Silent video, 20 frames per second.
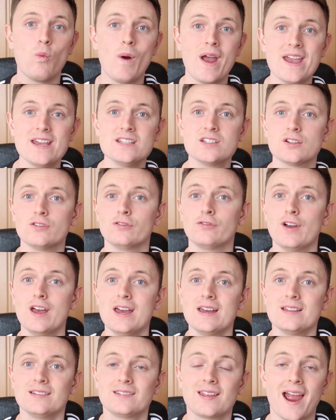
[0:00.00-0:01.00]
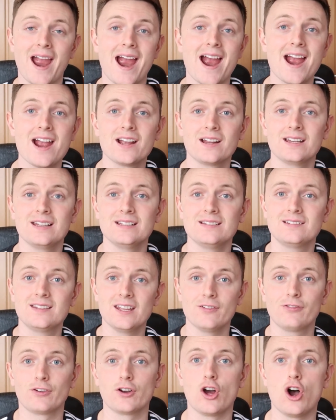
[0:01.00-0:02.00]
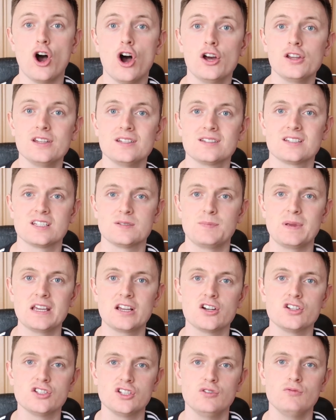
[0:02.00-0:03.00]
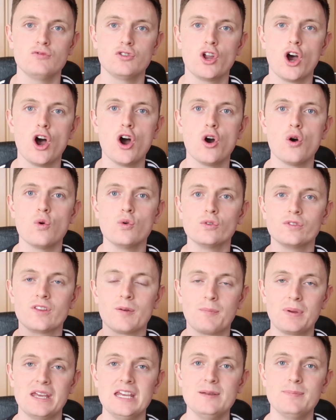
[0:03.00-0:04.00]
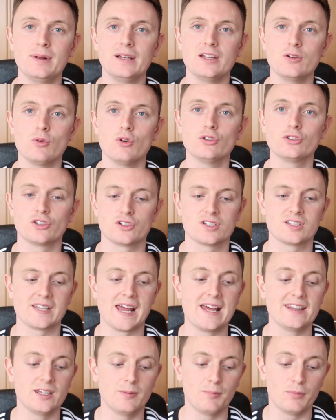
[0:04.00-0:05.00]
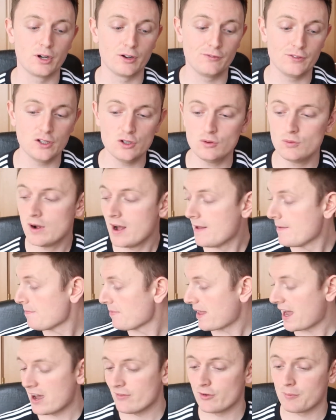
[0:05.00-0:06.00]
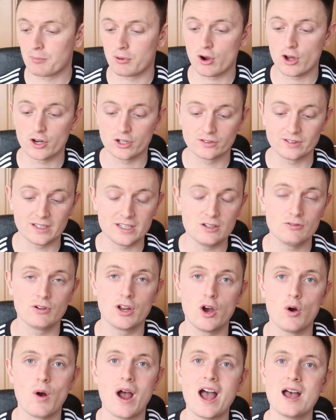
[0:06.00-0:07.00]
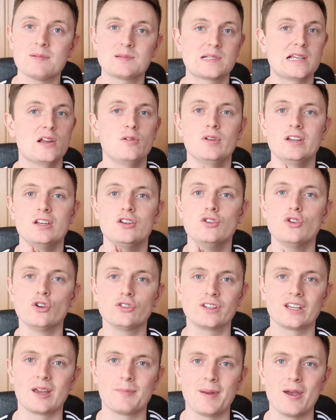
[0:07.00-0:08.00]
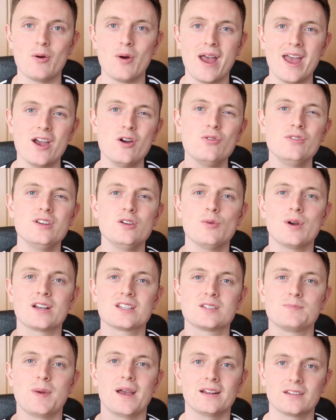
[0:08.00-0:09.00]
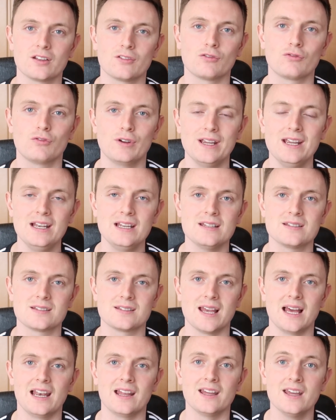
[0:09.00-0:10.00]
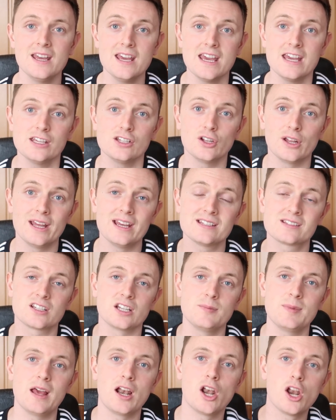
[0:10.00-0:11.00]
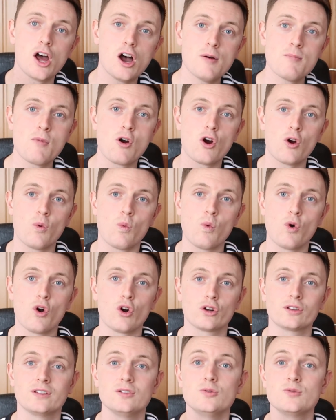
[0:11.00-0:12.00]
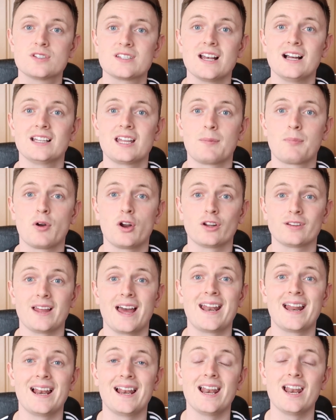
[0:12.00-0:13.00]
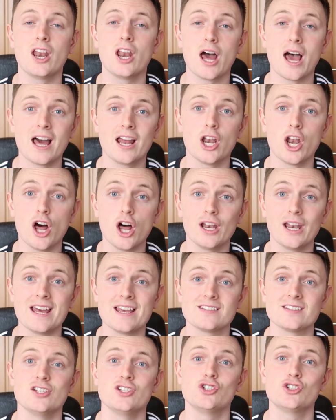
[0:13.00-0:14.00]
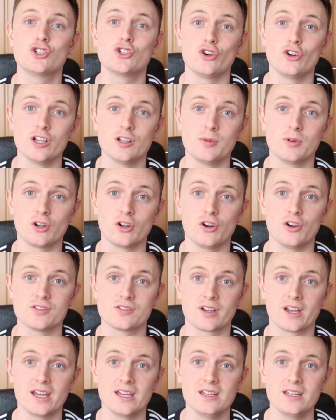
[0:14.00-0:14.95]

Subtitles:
ways of targeting different audiences, because you know the people, you understand them. But if you have a product that you know absolutely nothing about, how do you expect to really sell it? It's going to be a lot more work to sell that product, and a lot less enjoyable, guys.